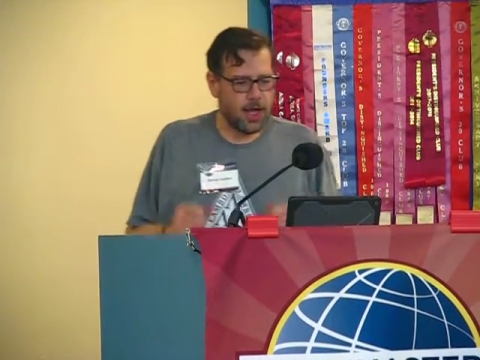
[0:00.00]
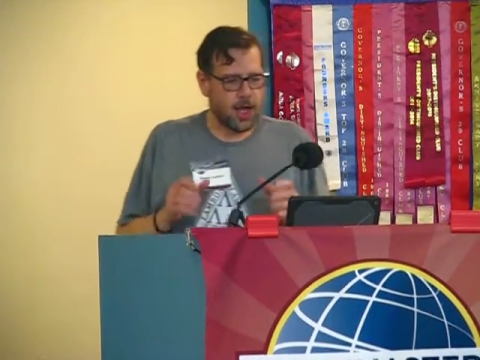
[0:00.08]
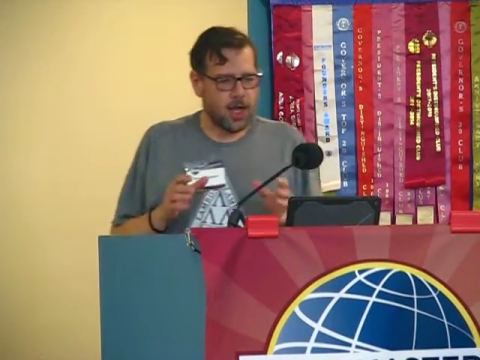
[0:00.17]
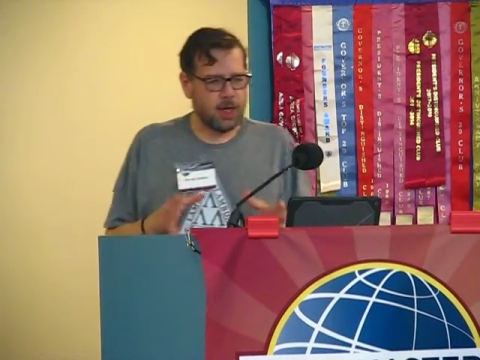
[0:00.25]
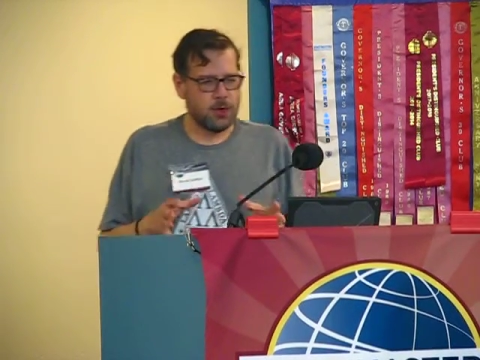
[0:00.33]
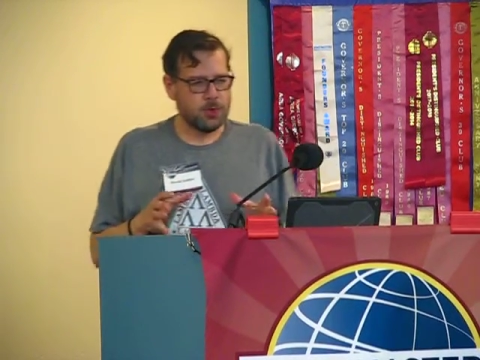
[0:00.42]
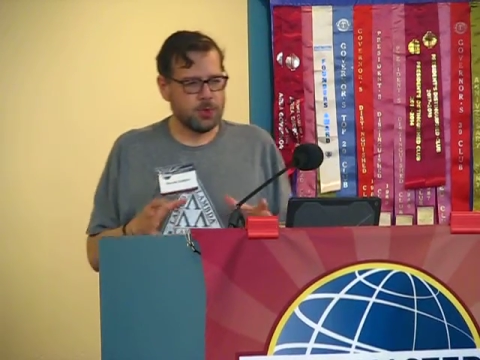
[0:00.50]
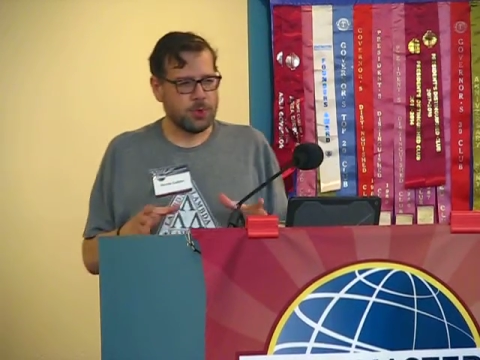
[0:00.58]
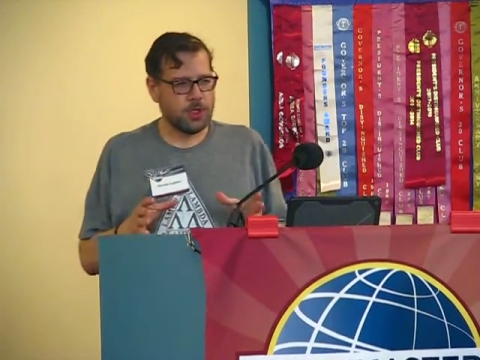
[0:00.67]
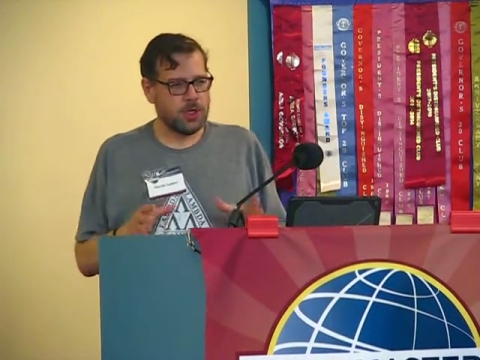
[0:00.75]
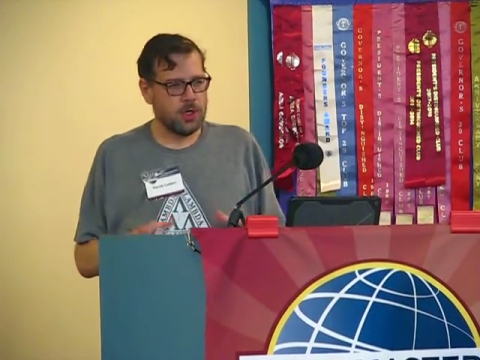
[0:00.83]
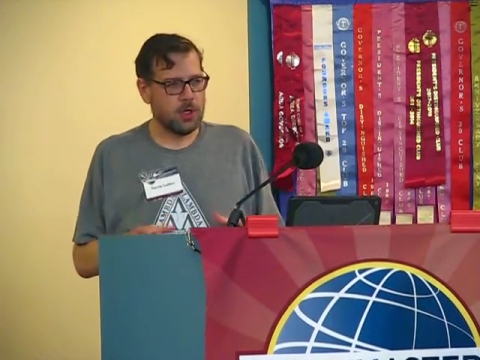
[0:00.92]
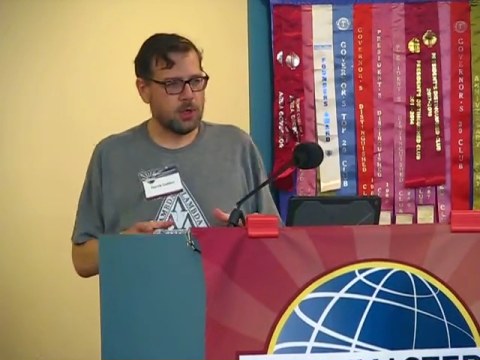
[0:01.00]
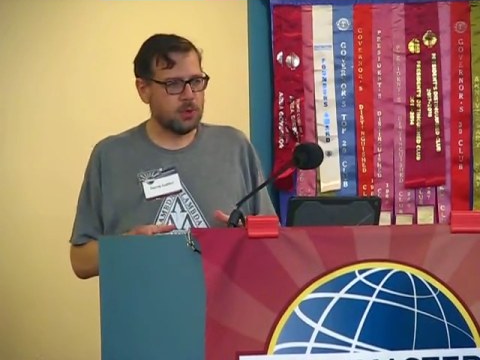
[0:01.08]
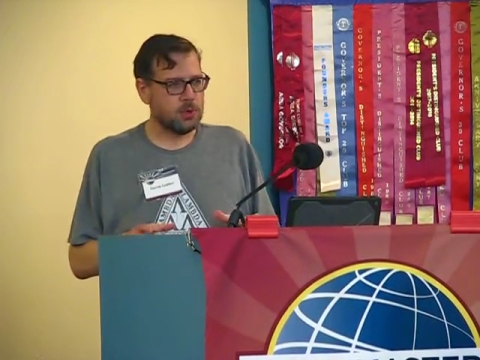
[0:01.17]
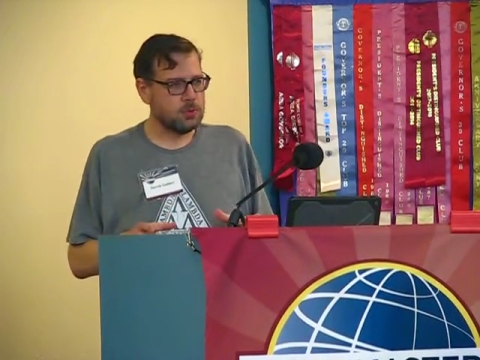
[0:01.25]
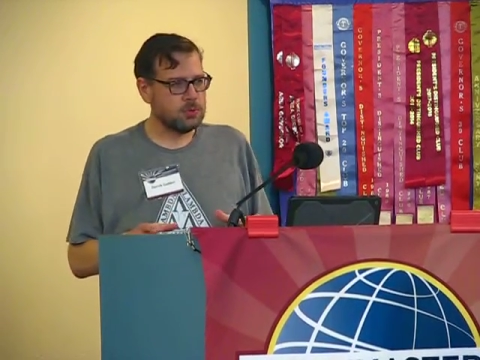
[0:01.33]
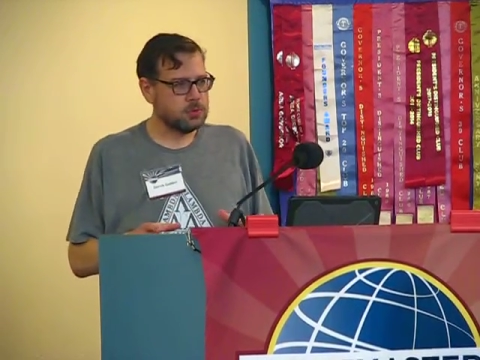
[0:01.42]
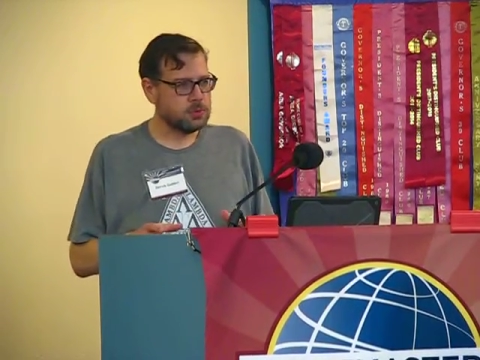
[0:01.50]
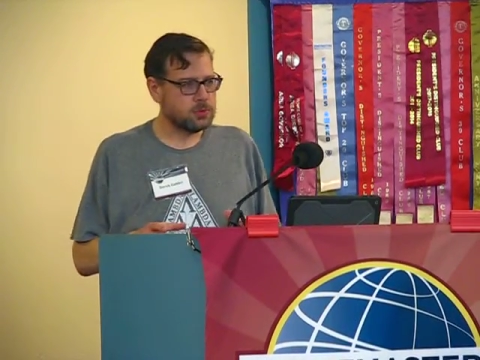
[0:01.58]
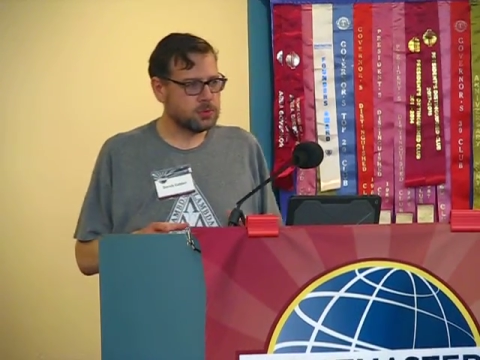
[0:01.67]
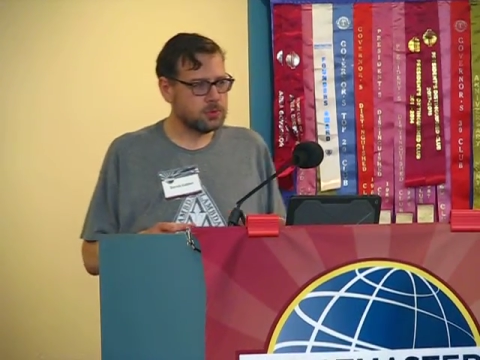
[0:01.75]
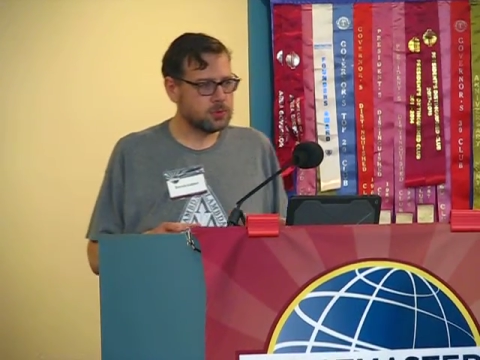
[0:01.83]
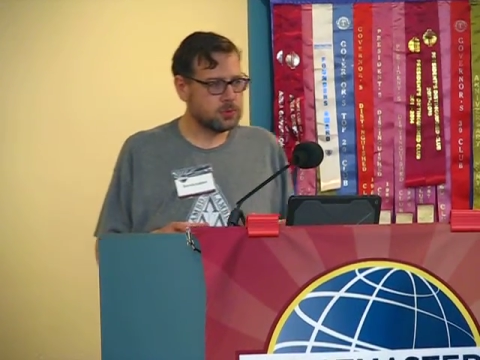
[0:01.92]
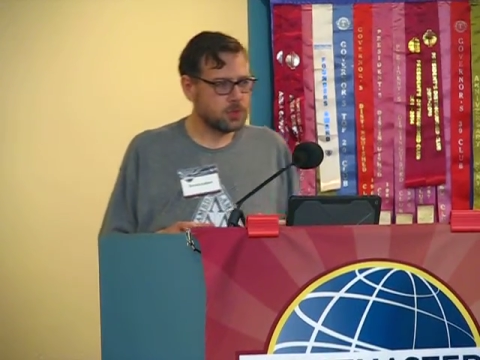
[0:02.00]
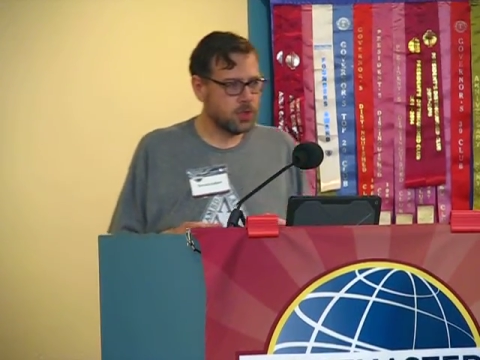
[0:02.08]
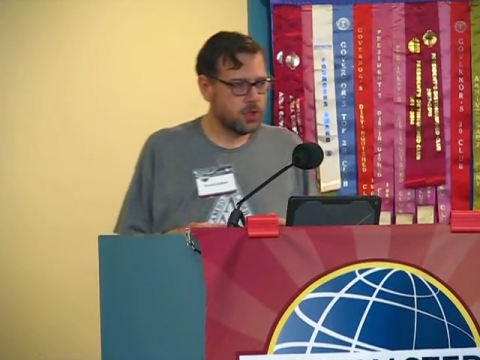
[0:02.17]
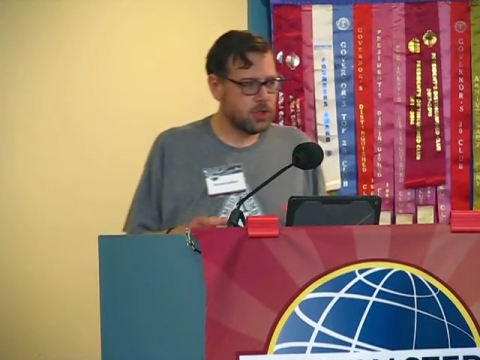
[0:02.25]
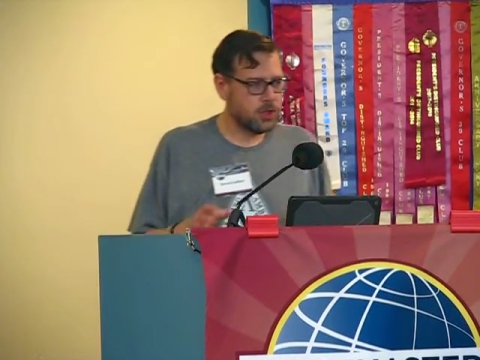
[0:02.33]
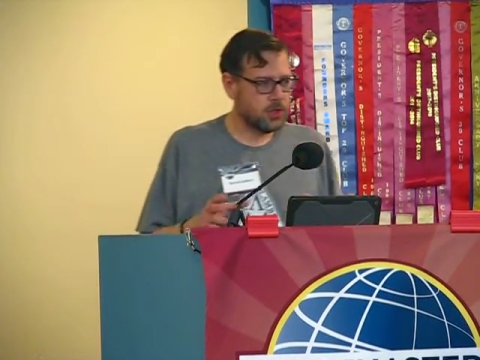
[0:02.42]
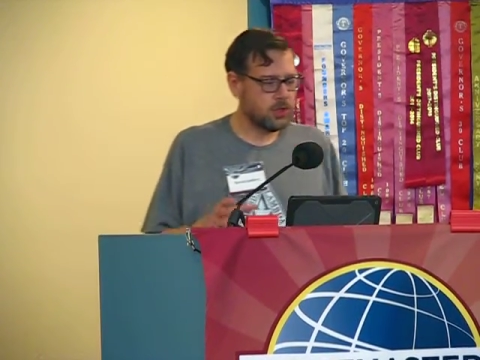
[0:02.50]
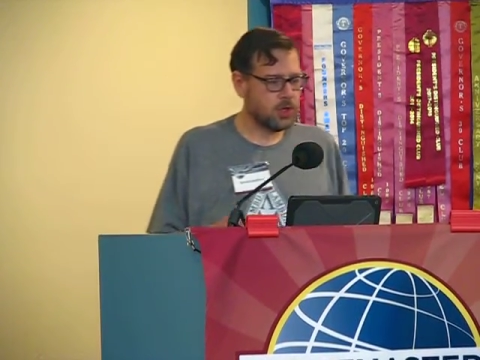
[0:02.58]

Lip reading: How do we know that the